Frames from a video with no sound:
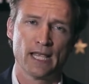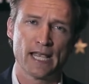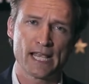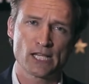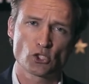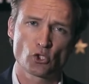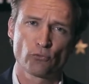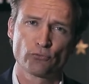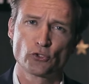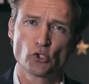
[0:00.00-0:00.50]

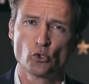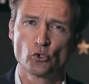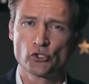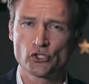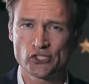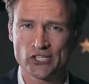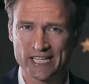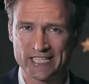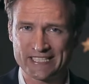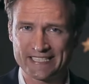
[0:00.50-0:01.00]
As of June
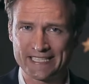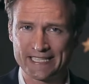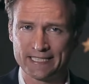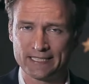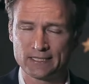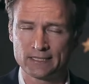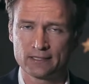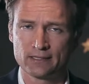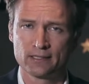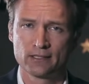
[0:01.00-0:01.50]

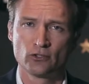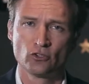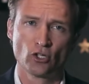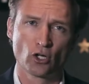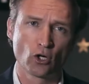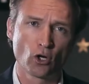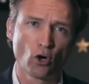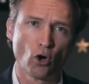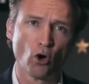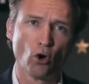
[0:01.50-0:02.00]
16, the
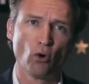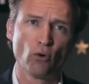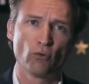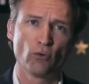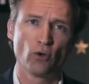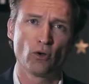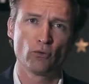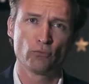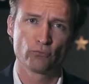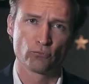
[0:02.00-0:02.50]
call
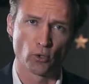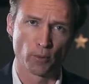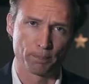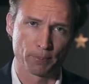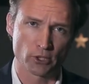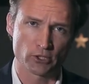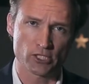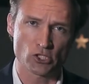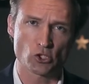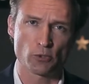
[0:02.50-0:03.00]
for
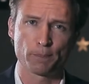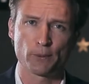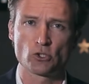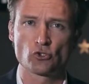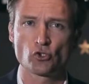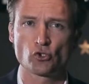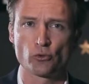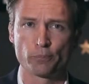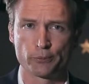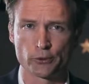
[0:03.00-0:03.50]

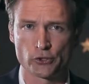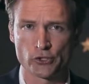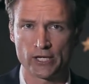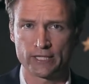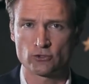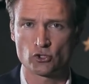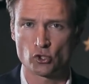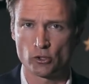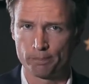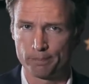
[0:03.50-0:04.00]
participants to
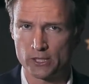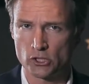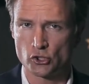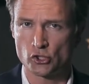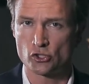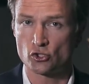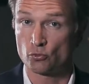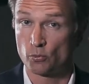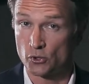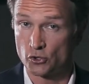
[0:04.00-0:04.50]
present
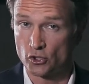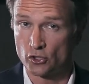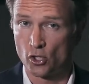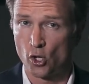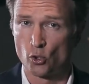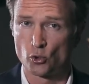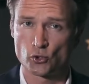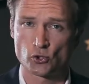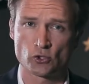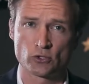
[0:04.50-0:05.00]
submissions was
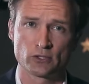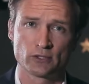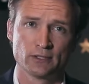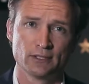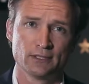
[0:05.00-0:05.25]
closed